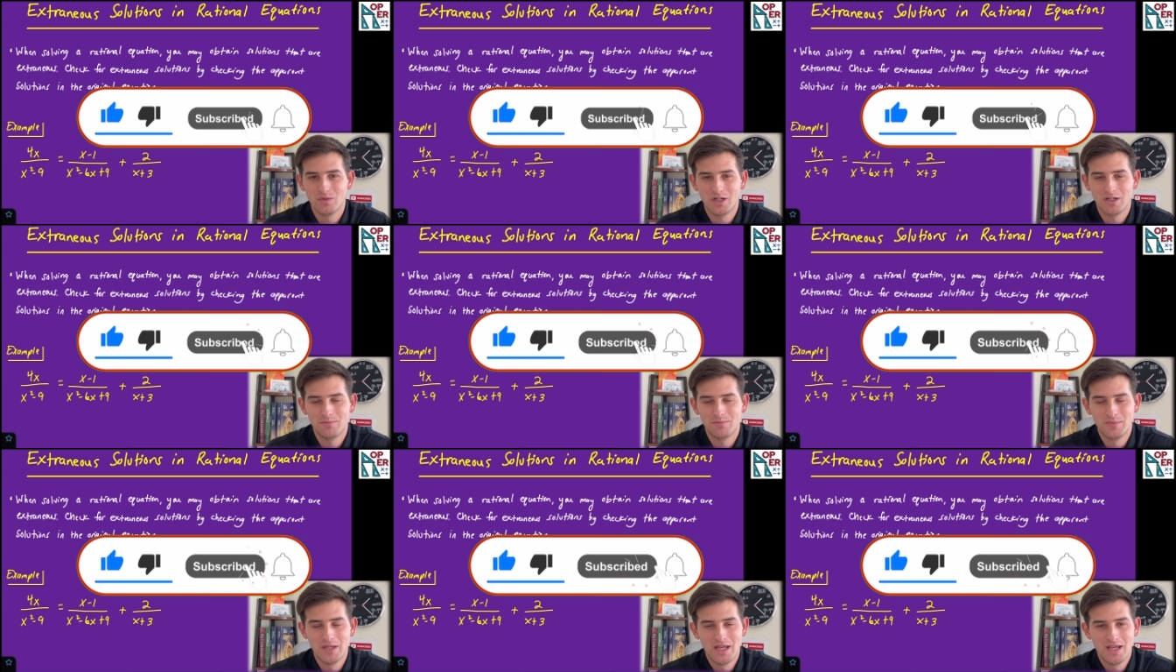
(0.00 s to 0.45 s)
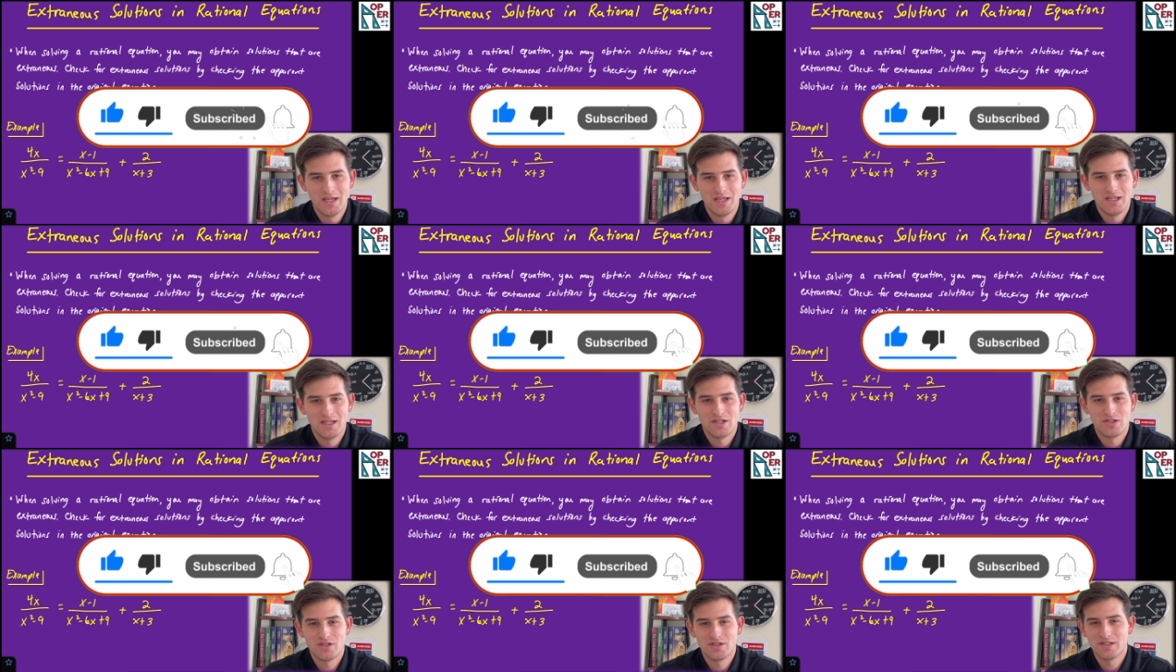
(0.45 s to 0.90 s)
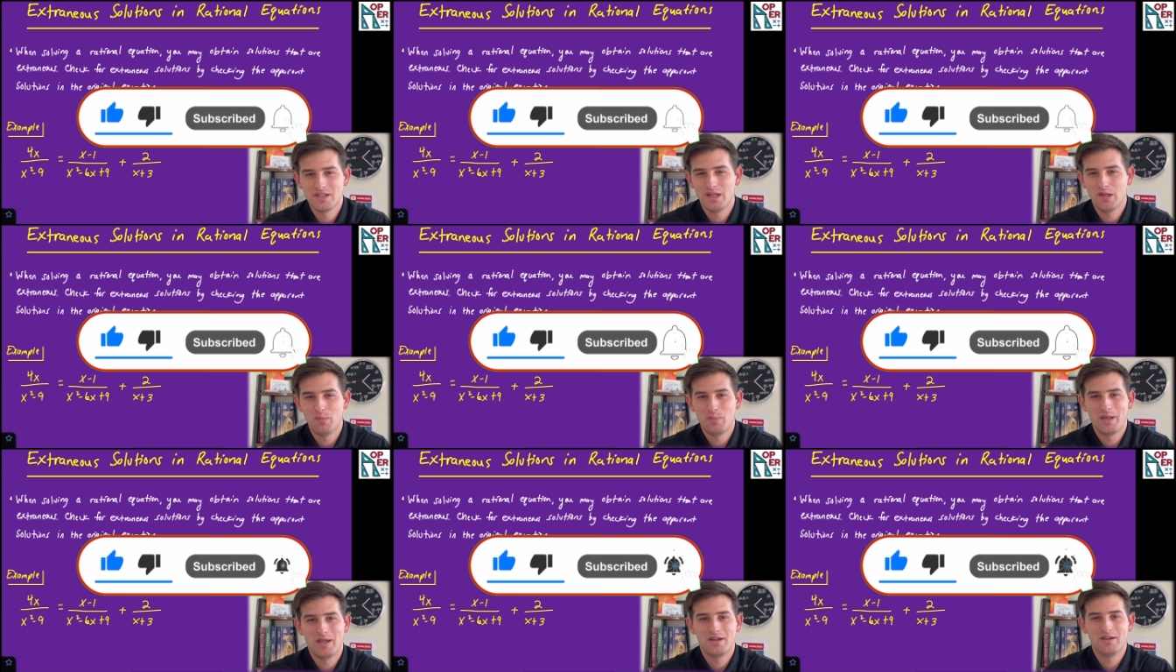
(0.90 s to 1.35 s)
Well, it's just an
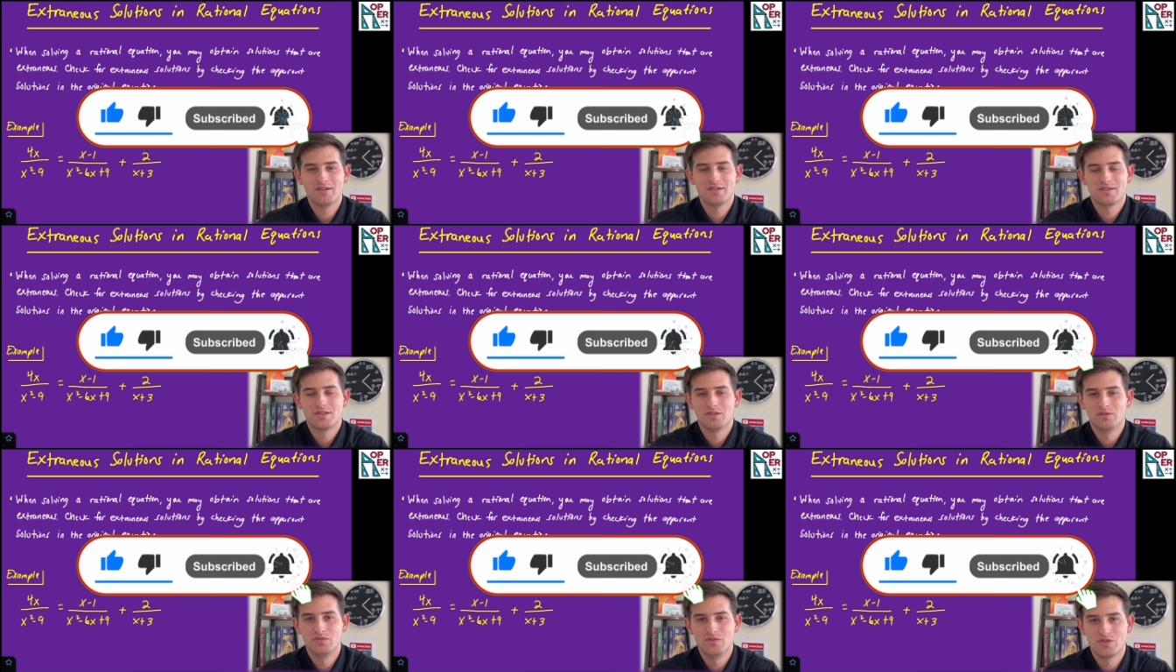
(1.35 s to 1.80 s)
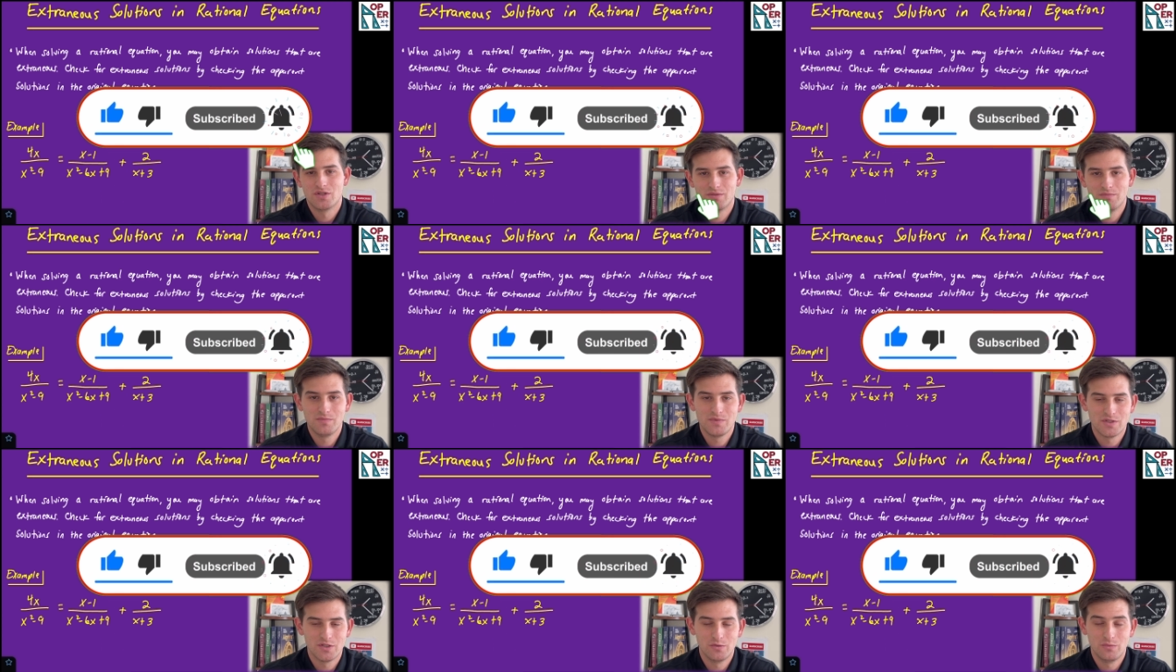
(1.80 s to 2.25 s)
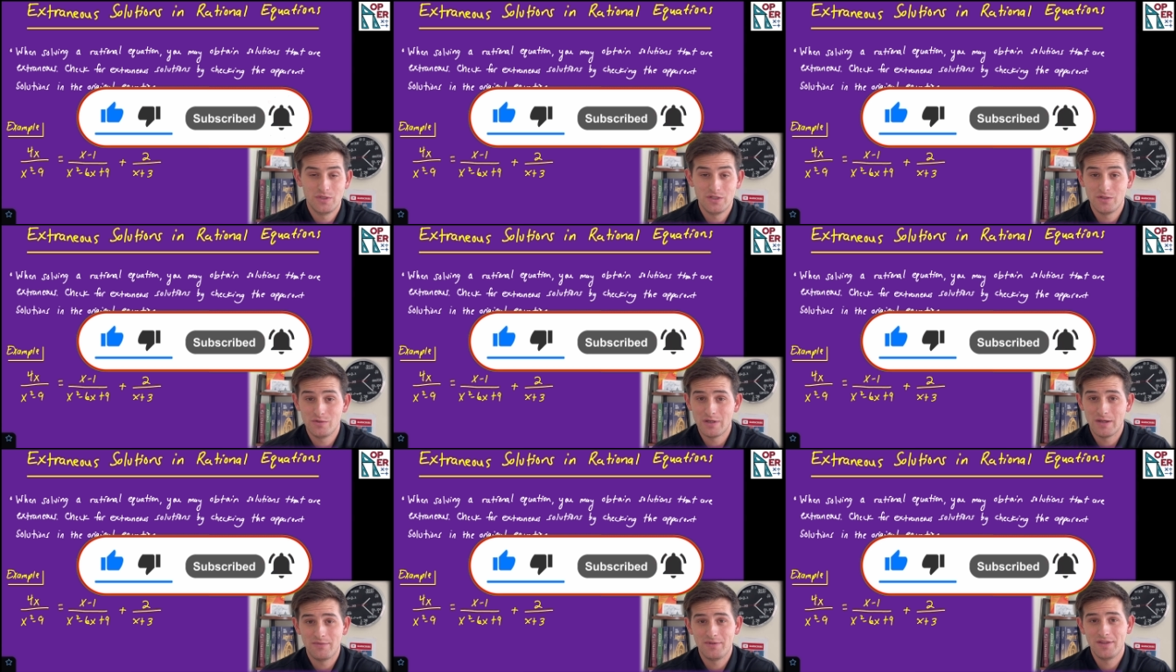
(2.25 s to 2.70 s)
apparent solution. So we
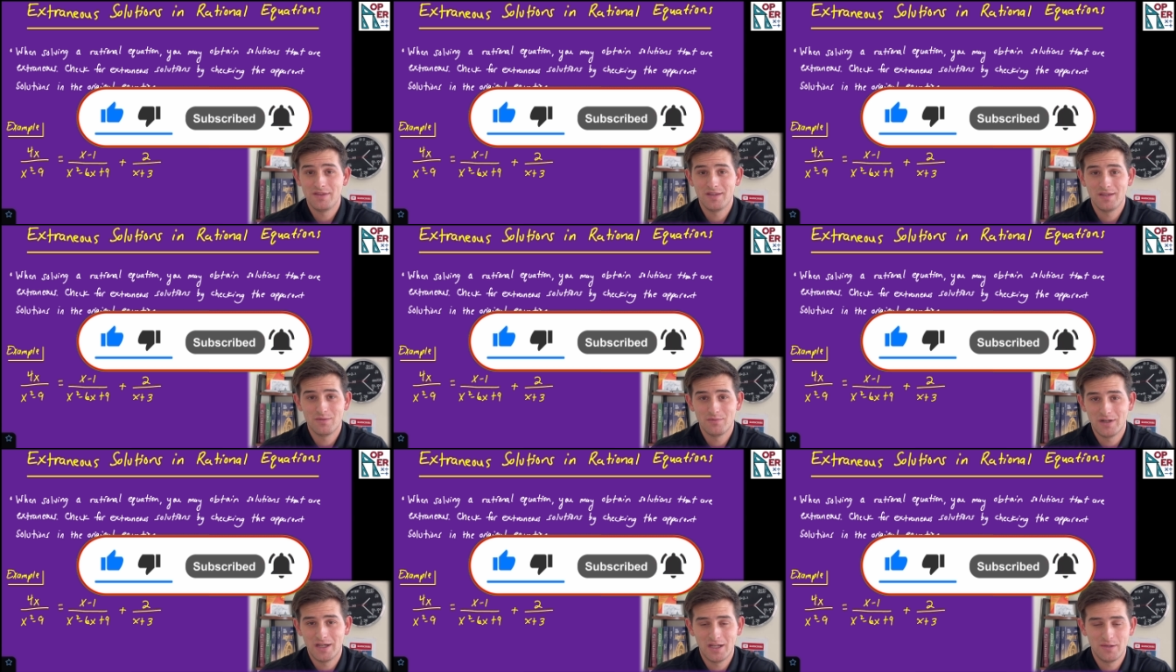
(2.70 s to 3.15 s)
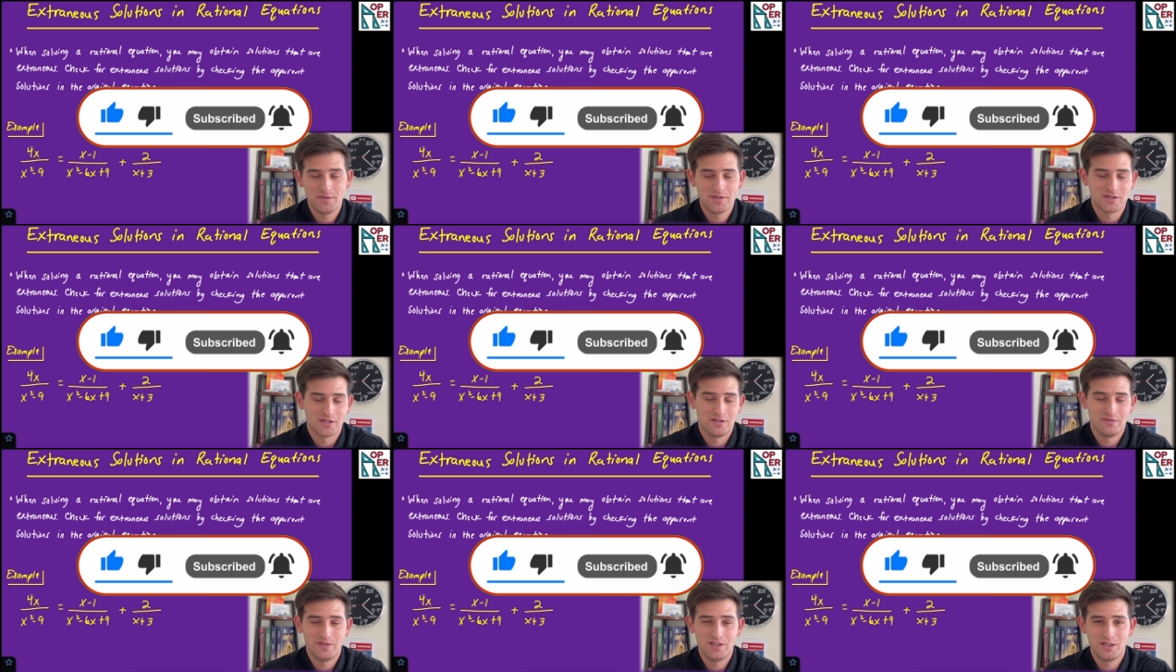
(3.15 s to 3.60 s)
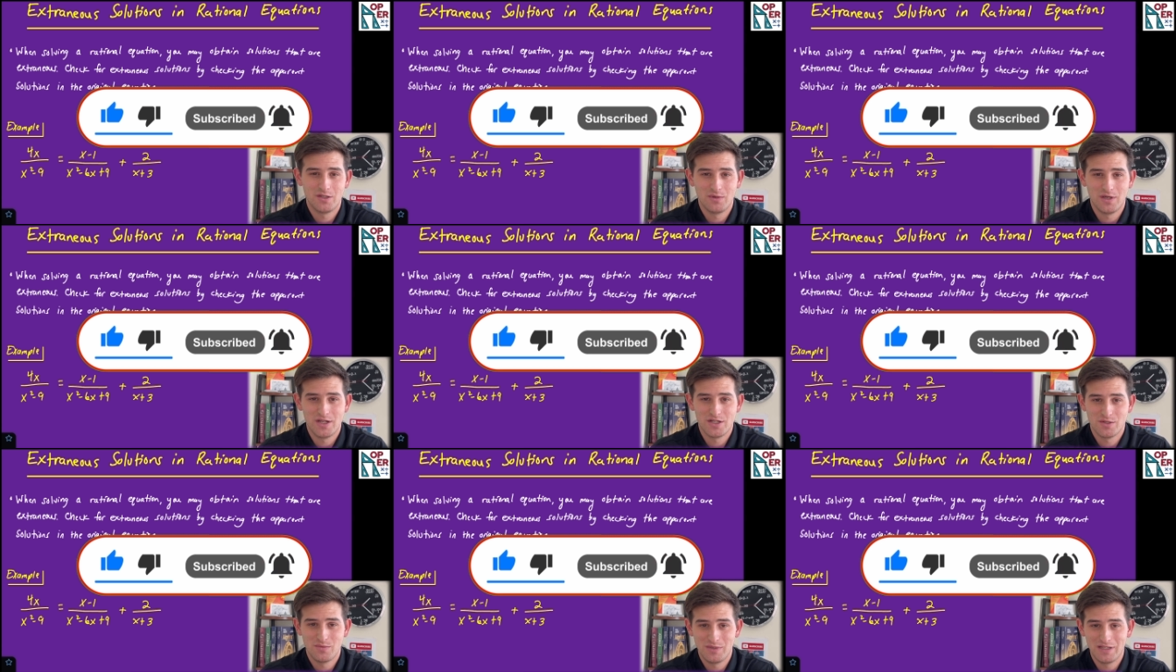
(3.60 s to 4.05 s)
do everything right, we solve the
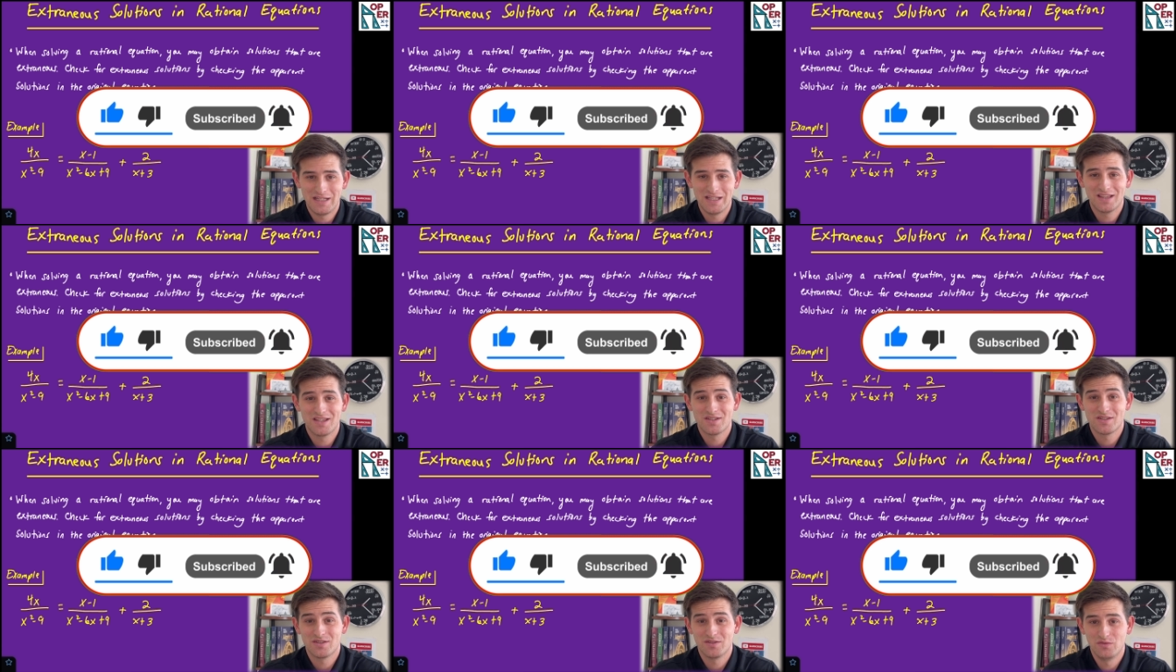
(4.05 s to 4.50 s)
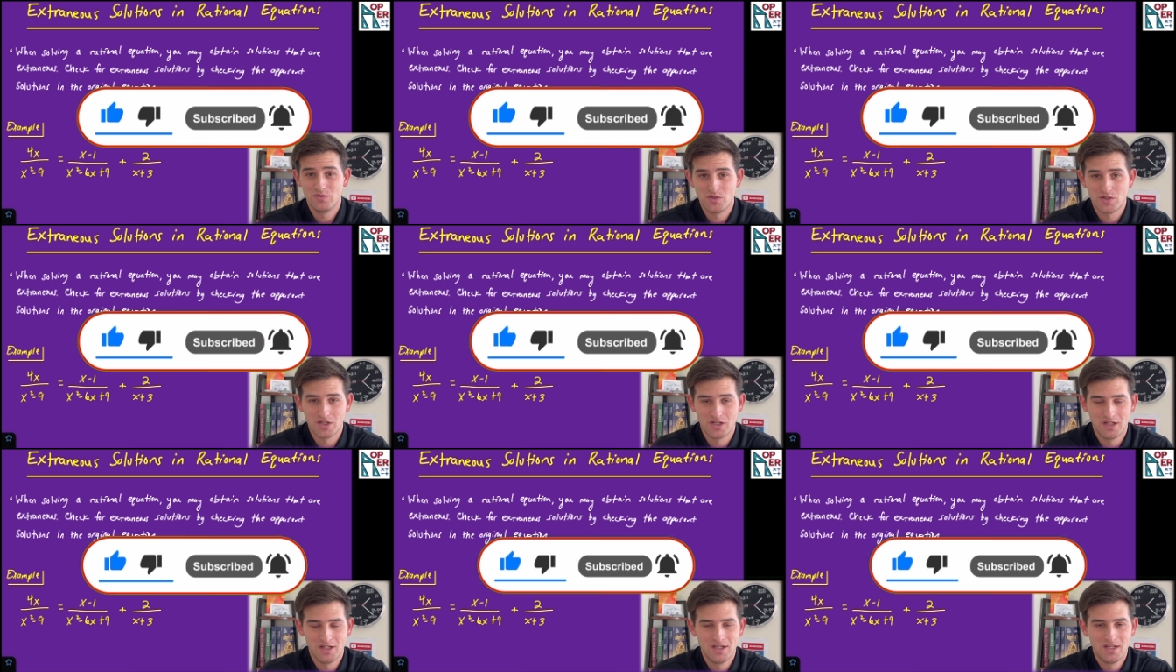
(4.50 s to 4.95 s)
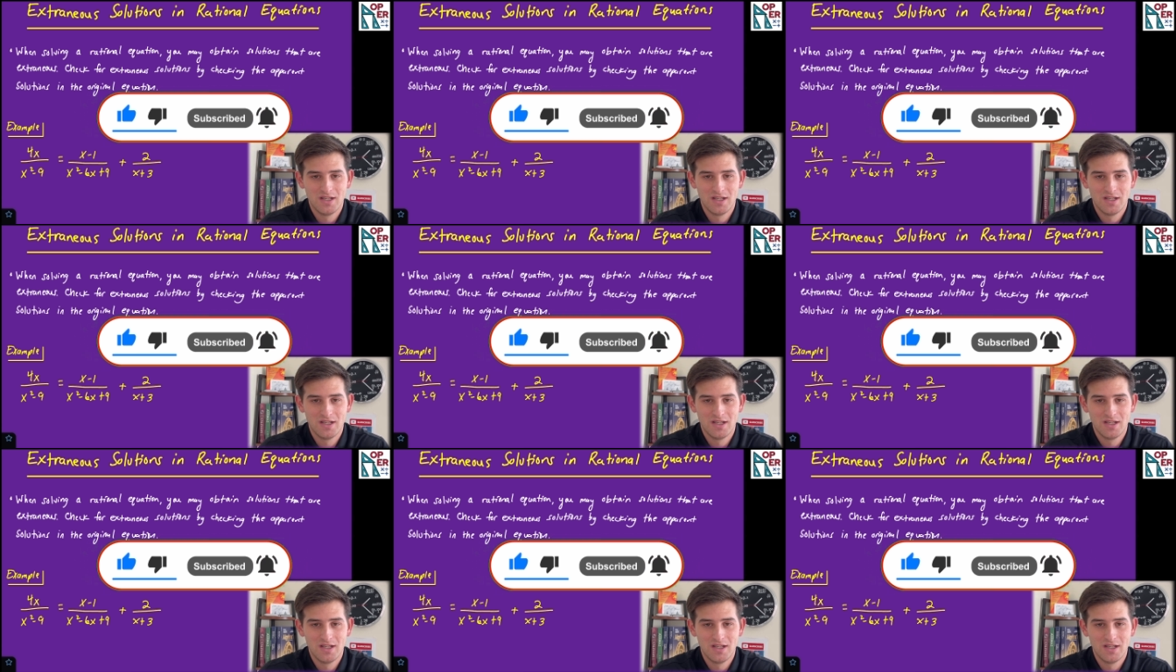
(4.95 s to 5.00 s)
equation, we get the solution,